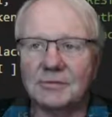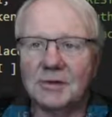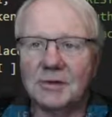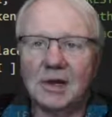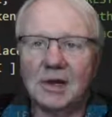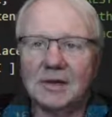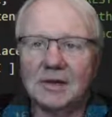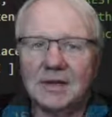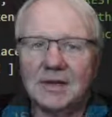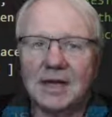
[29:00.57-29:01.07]

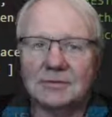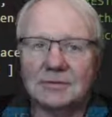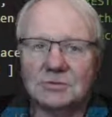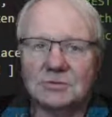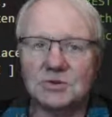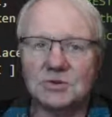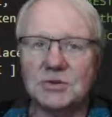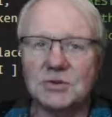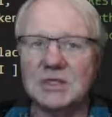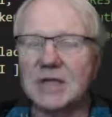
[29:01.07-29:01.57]
on that
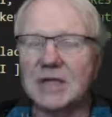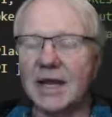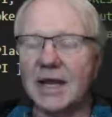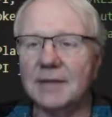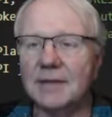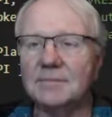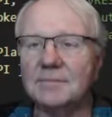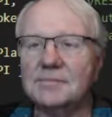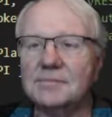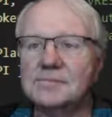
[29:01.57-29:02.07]
tree
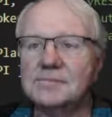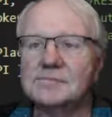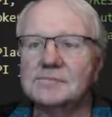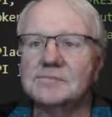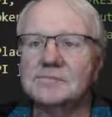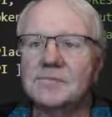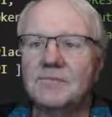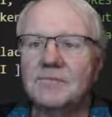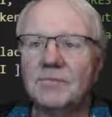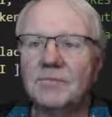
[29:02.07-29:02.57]
type.
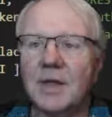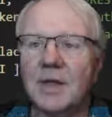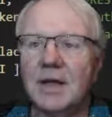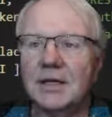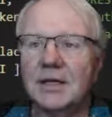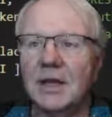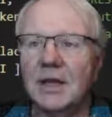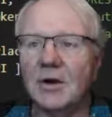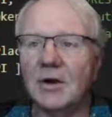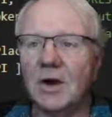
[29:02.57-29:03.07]

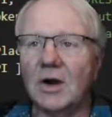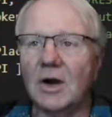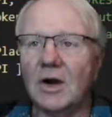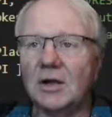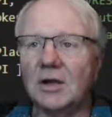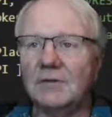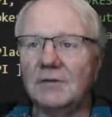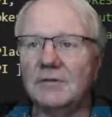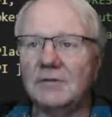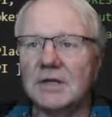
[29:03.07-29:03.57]
Now,
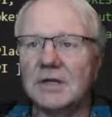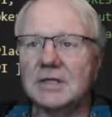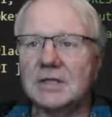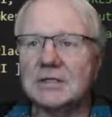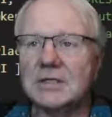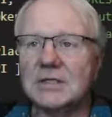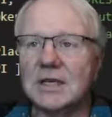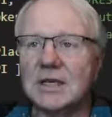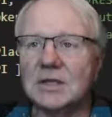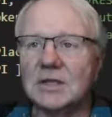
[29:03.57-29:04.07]
all of these
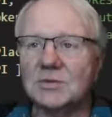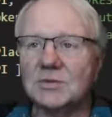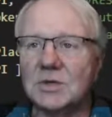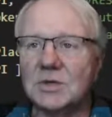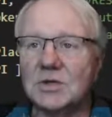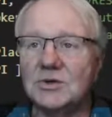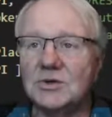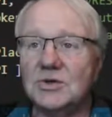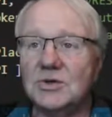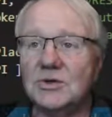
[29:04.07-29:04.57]
things, when
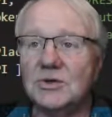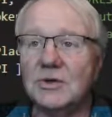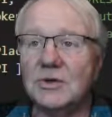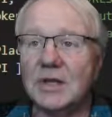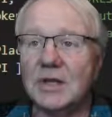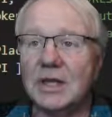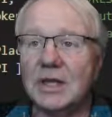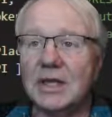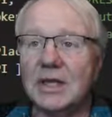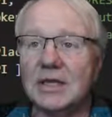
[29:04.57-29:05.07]
you do
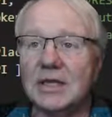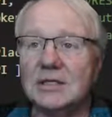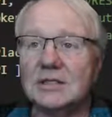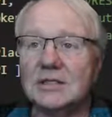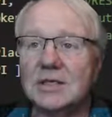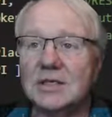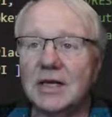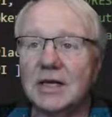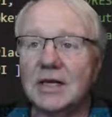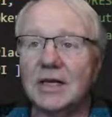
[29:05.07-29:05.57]

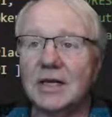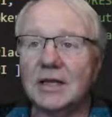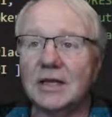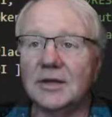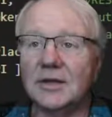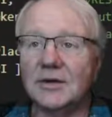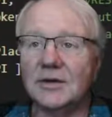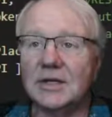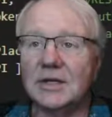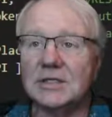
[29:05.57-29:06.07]
these,
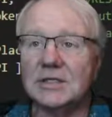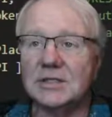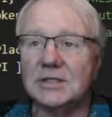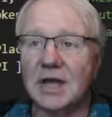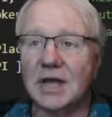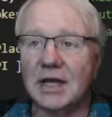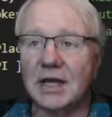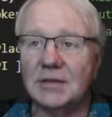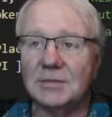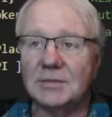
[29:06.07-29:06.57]
there is
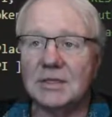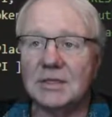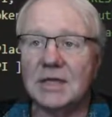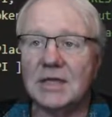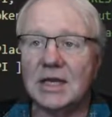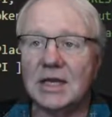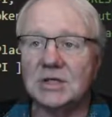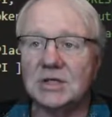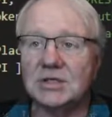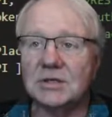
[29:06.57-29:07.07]

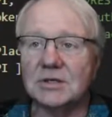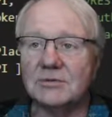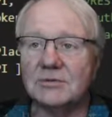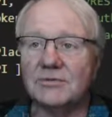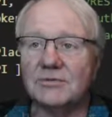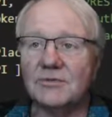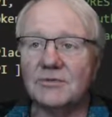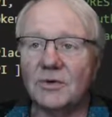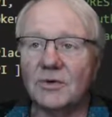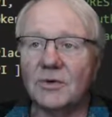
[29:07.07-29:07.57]
documentation
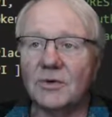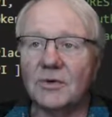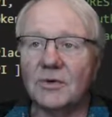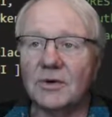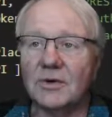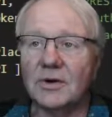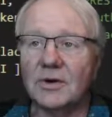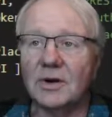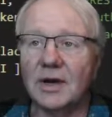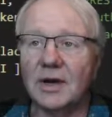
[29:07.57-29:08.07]

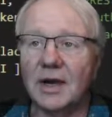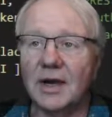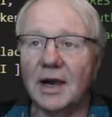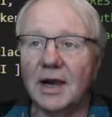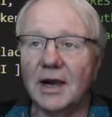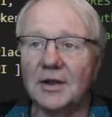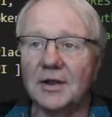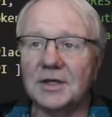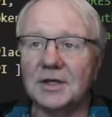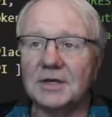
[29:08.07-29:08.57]
for
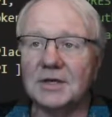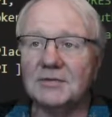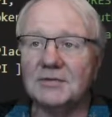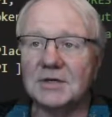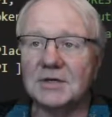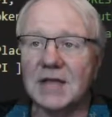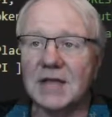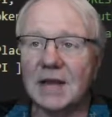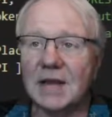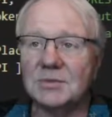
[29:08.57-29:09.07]
the
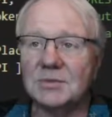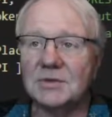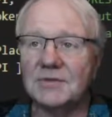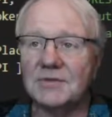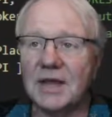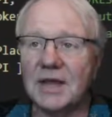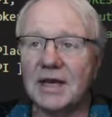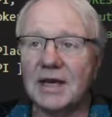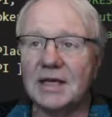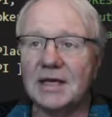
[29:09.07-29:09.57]
different types of
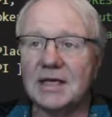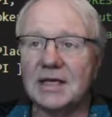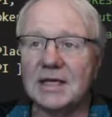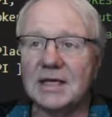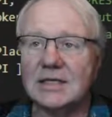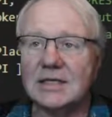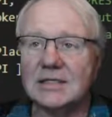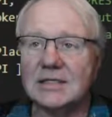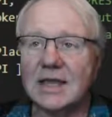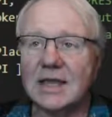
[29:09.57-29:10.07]

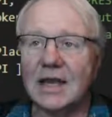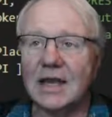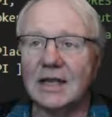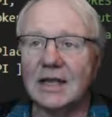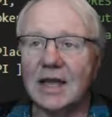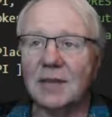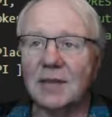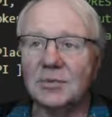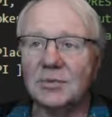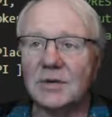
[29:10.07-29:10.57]
entities and the
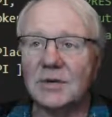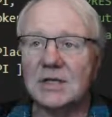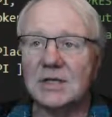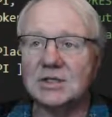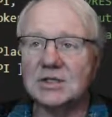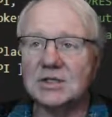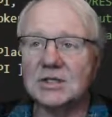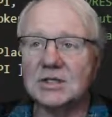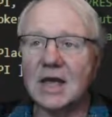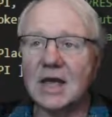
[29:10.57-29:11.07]

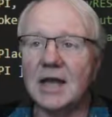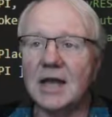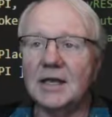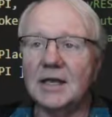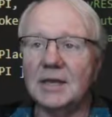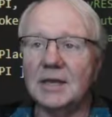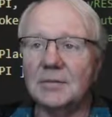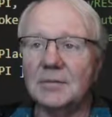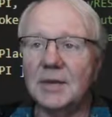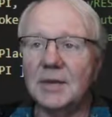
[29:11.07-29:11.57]
operations on
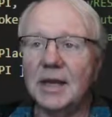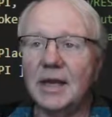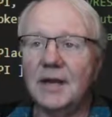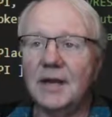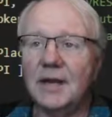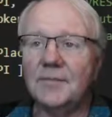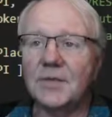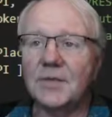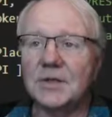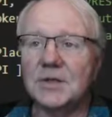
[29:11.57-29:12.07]
them.
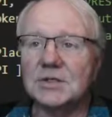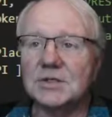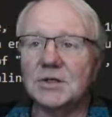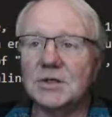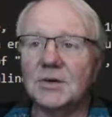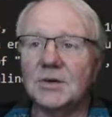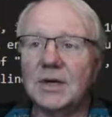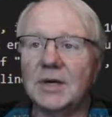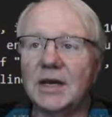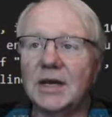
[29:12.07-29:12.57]
And
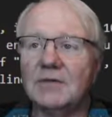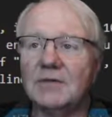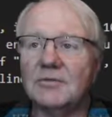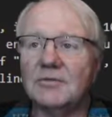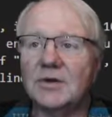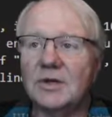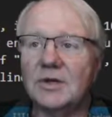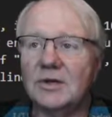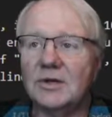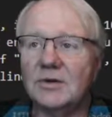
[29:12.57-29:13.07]
so whenever
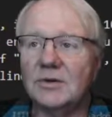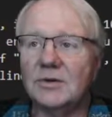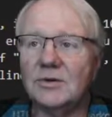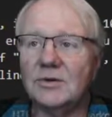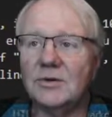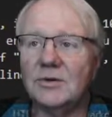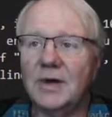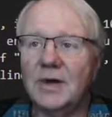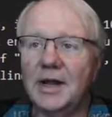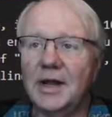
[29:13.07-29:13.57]

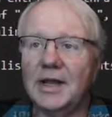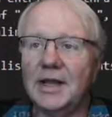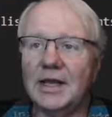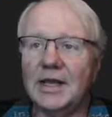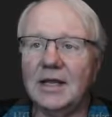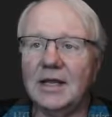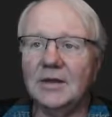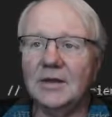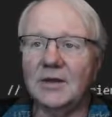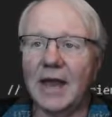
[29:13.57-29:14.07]
you
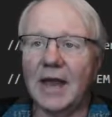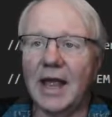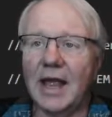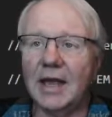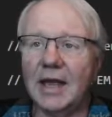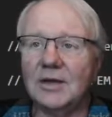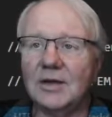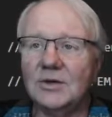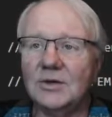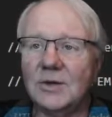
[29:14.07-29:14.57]
either
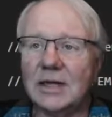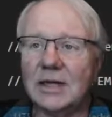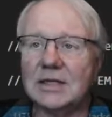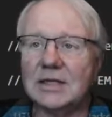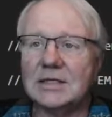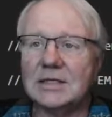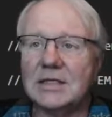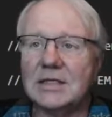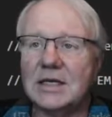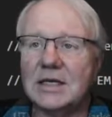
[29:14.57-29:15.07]
add new
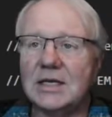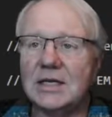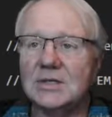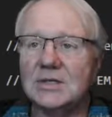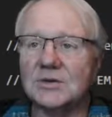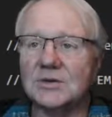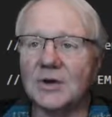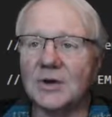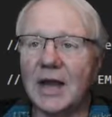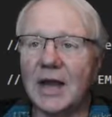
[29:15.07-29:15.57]
entities
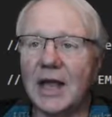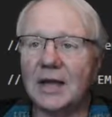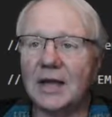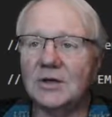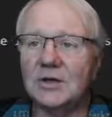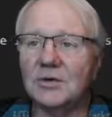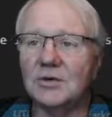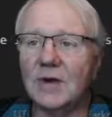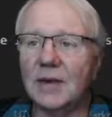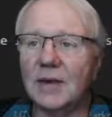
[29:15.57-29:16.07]
or add
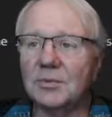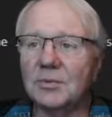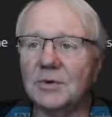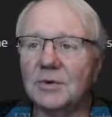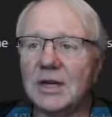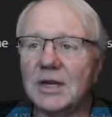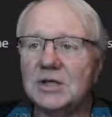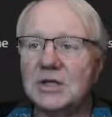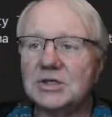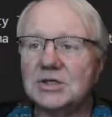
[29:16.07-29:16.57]
new
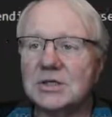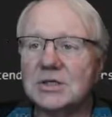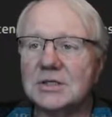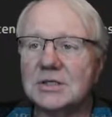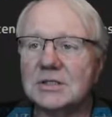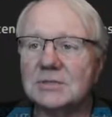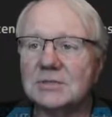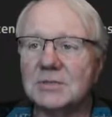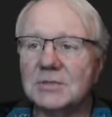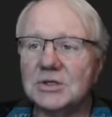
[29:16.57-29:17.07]

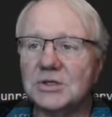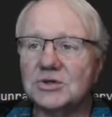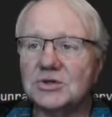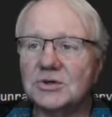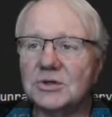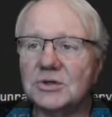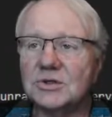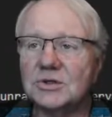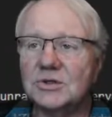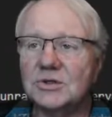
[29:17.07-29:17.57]
operations, be
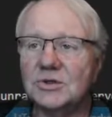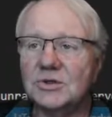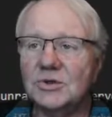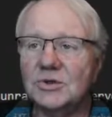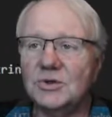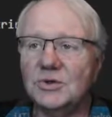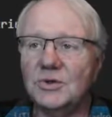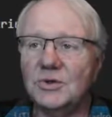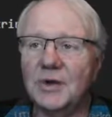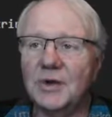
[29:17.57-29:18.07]
sure
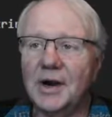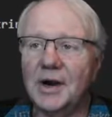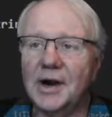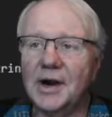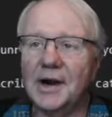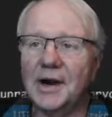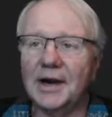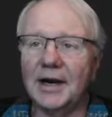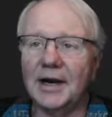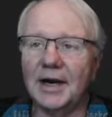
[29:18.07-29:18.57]
to
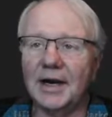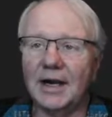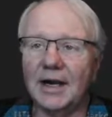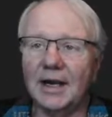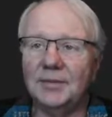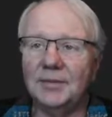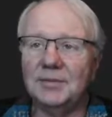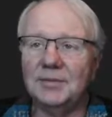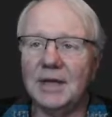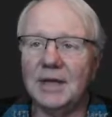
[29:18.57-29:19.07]

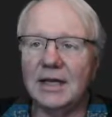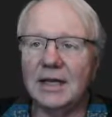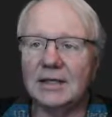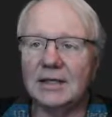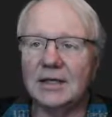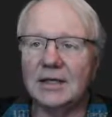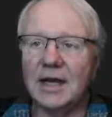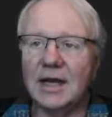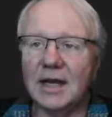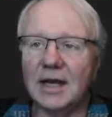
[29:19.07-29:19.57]
update
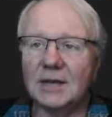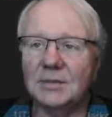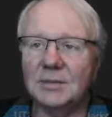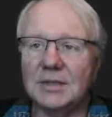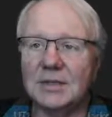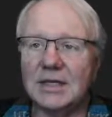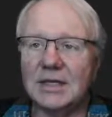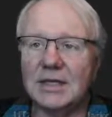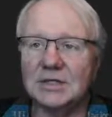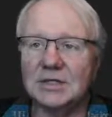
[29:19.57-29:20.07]
the
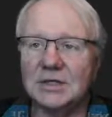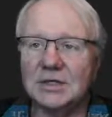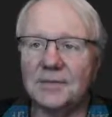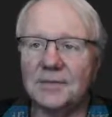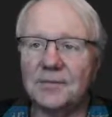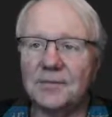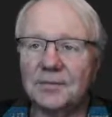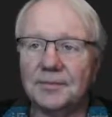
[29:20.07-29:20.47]
documentation.